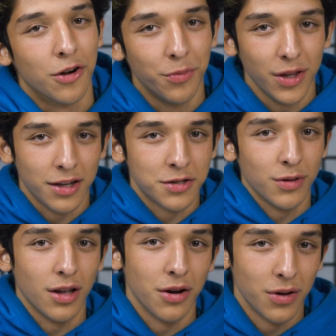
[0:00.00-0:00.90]
it'll be linked
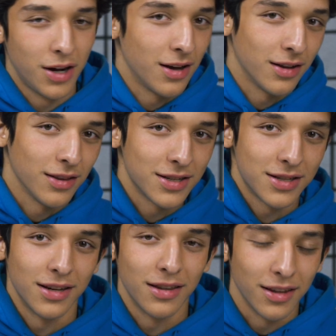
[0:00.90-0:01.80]
below in an
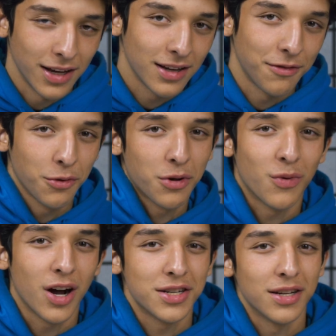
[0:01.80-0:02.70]
unlisted link if you want to
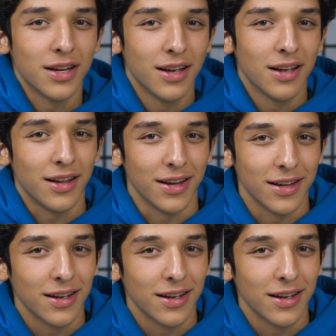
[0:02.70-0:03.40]
watch it. Like,